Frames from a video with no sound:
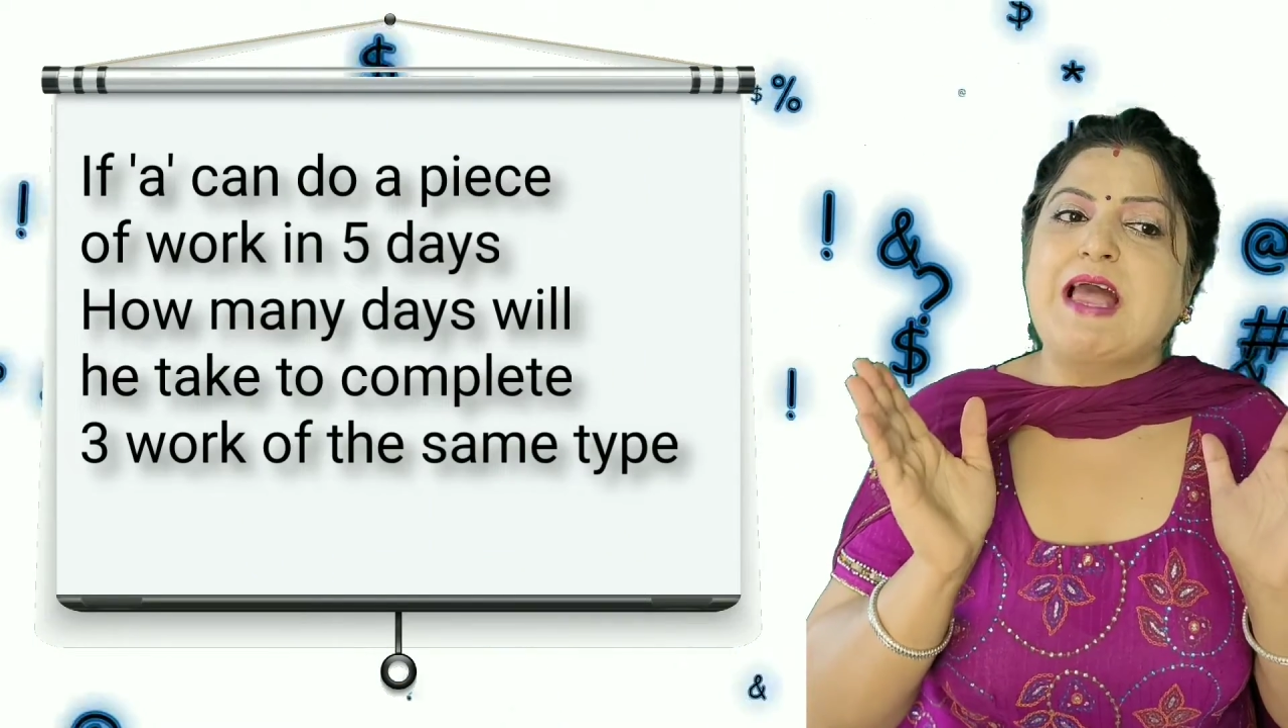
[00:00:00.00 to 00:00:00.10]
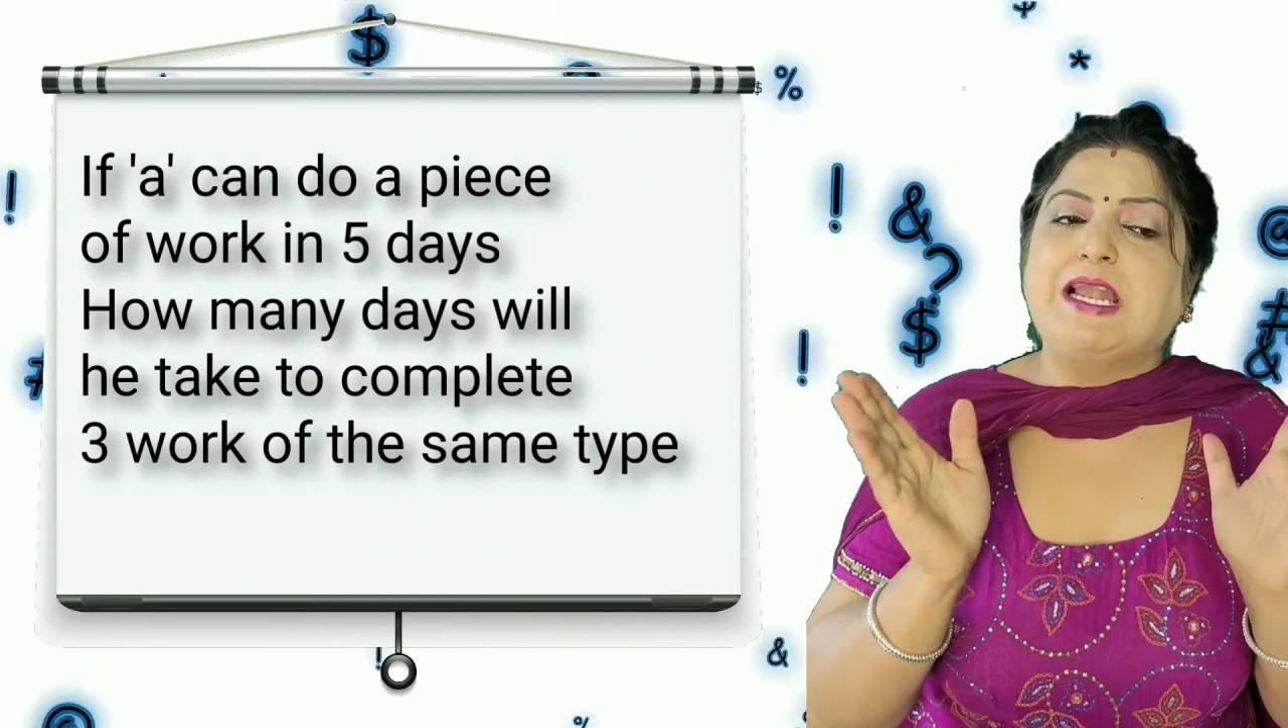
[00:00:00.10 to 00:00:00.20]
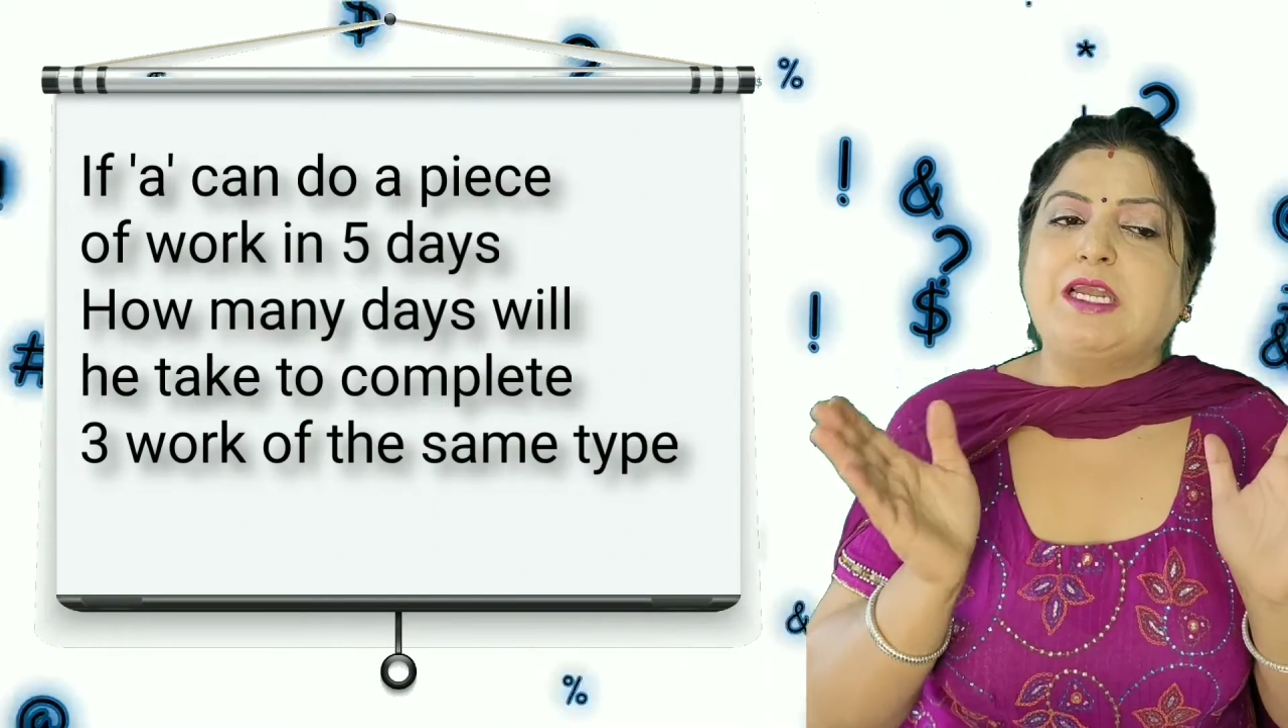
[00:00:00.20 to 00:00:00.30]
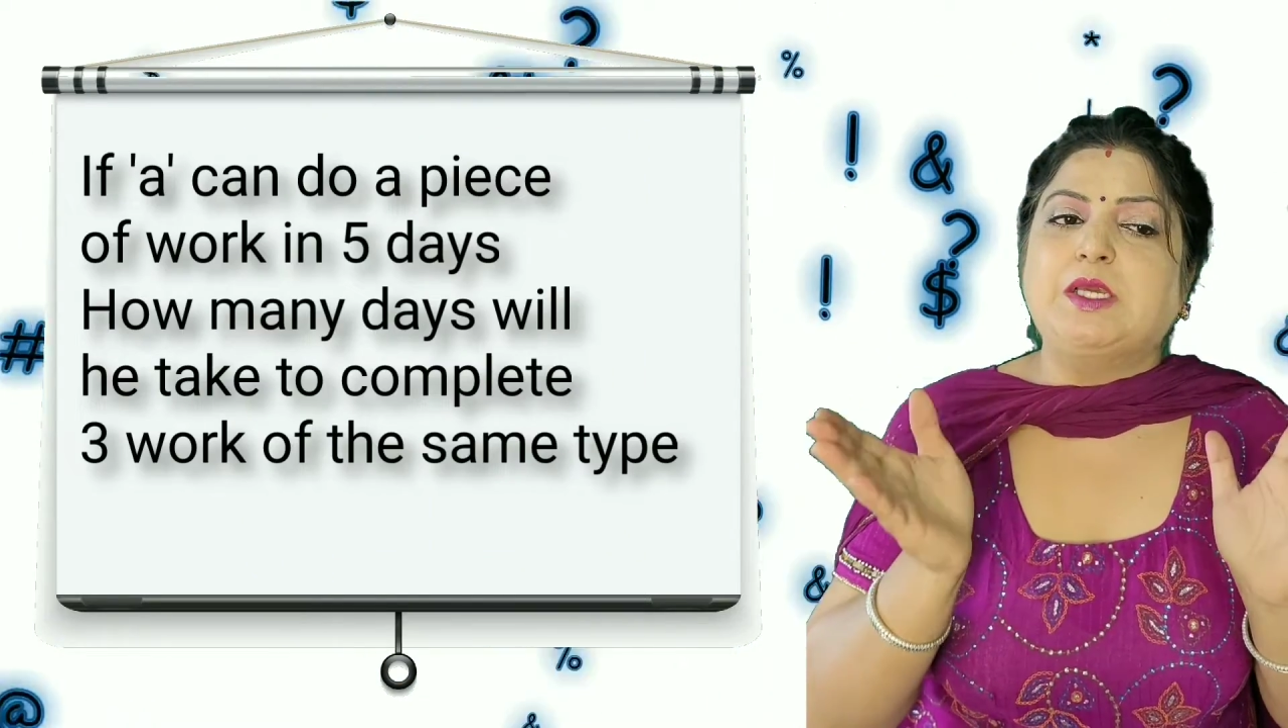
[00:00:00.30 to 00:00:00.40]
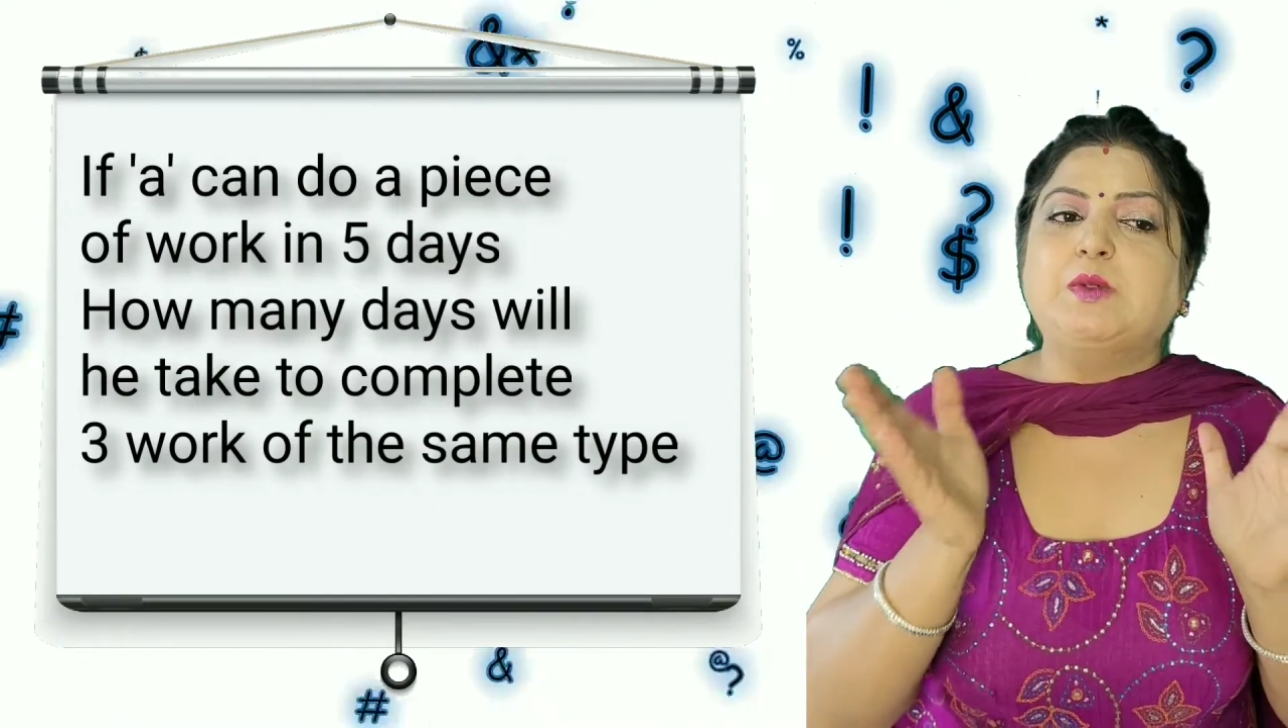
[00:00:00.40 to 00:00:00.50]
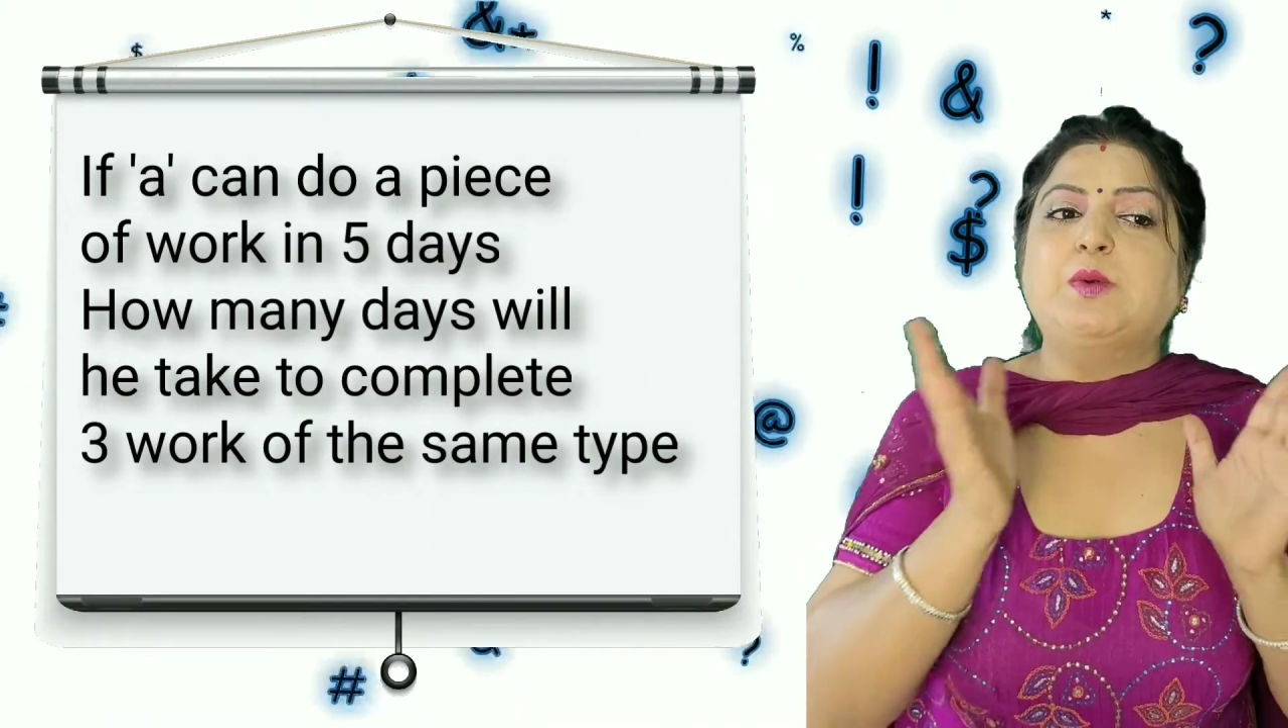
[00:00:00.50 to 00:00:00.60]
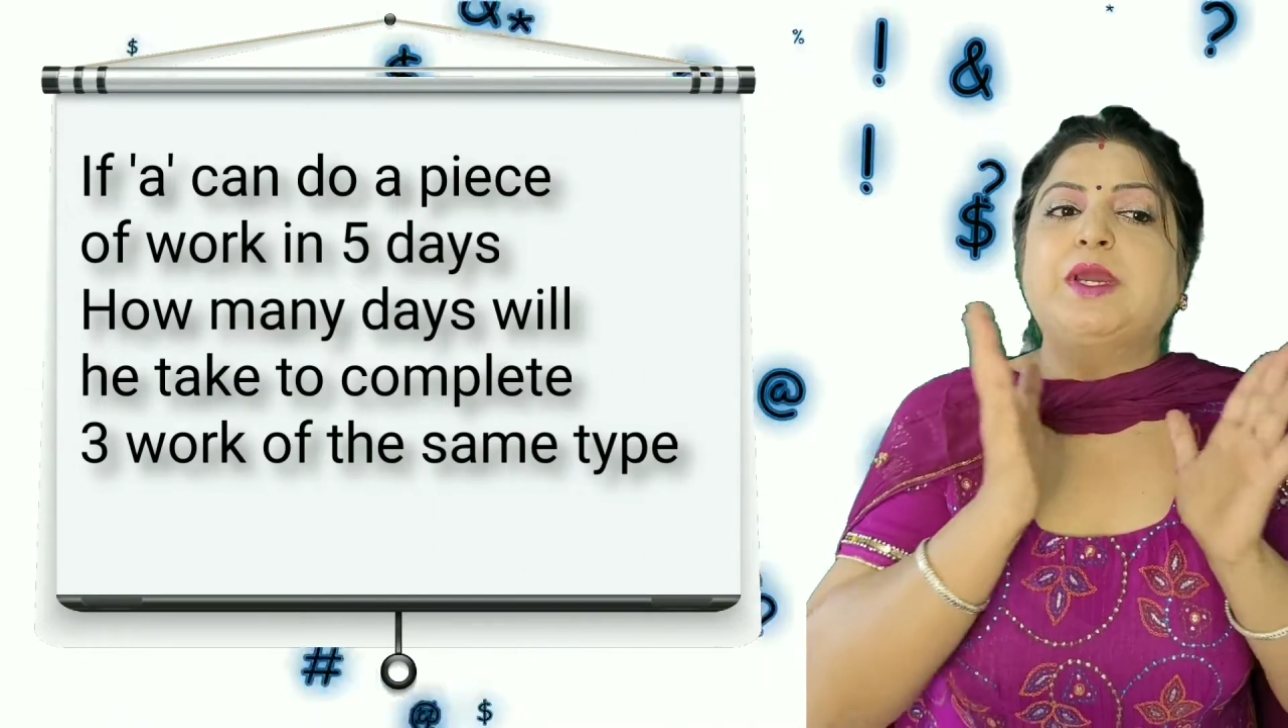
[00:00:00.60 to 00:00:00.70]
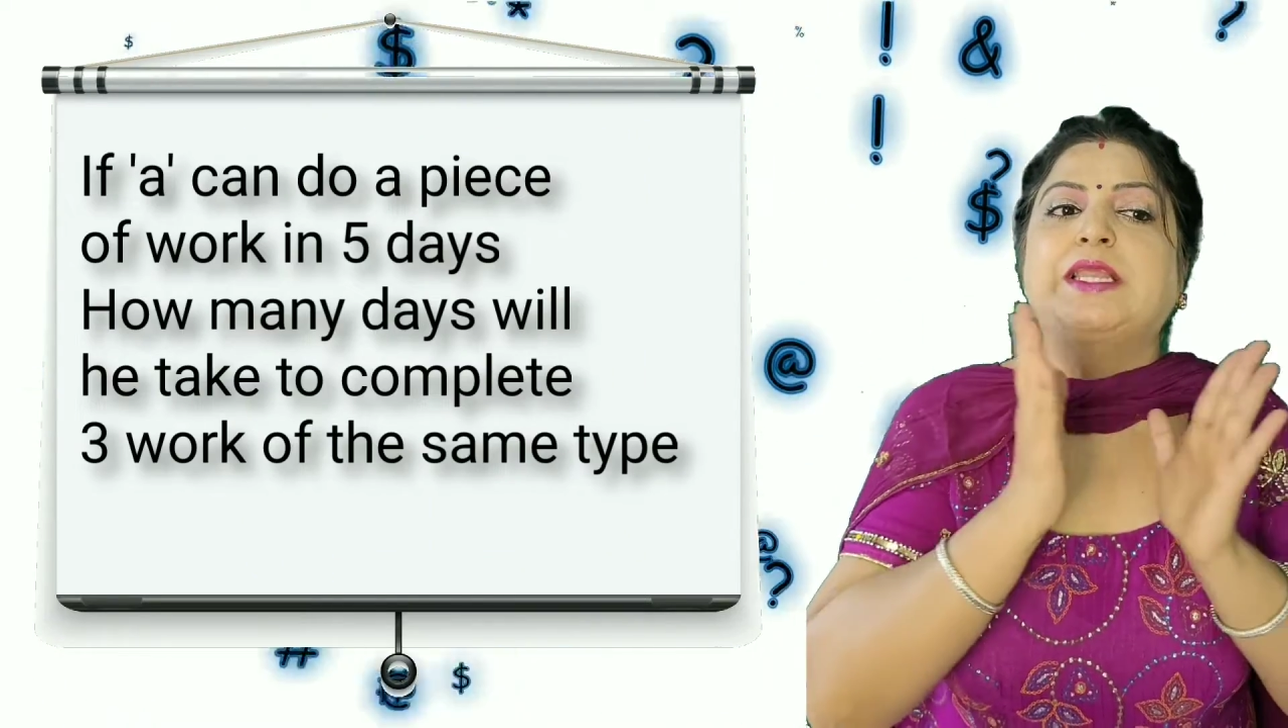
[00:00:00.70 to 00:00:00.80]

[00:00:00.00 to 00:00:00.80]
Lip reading: value